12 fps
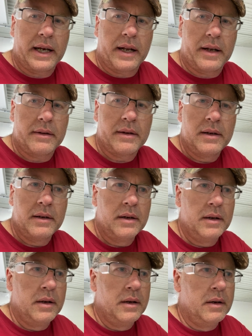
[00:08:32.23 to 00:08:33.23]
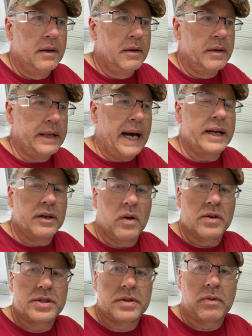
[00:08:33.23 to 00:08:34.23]
it
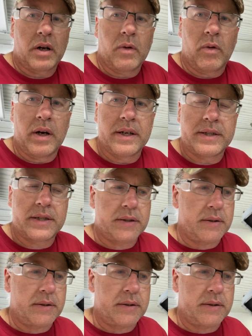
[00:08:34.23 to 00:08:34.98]
diagnosed what it was.